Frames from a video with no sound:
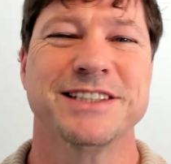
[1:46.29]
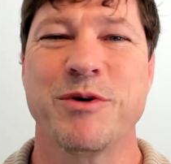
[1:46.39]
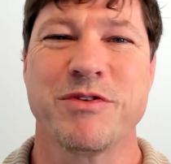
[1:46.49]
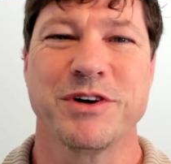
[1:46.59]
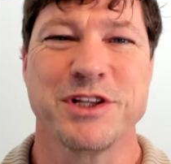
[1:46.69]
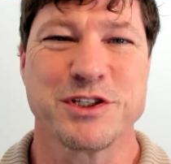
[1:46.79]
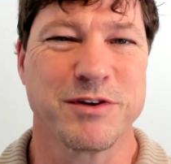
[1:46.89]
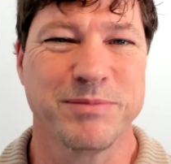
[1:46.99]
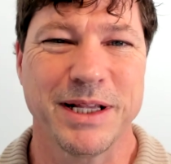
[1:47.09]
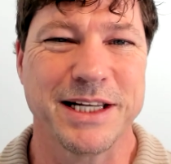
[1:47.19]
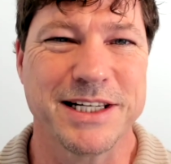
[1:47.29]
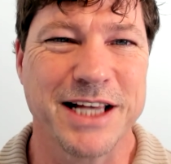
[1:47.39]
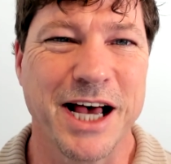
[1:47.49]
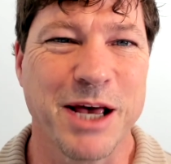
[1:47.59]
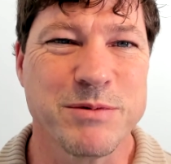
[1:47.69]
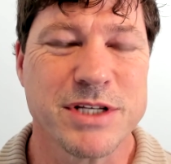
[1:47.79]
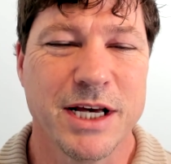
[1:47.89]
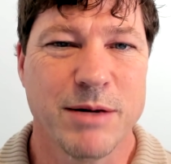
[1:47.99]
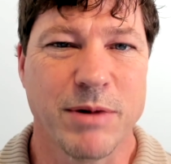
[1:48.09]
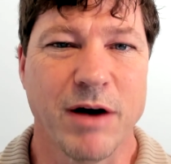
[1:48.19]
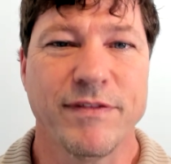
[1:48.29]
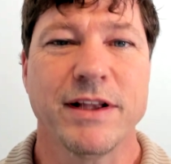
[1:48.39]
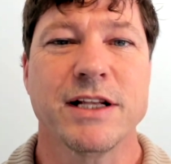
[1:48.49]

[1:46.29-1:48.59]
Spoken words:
Now we've heard this plenty of times, but I found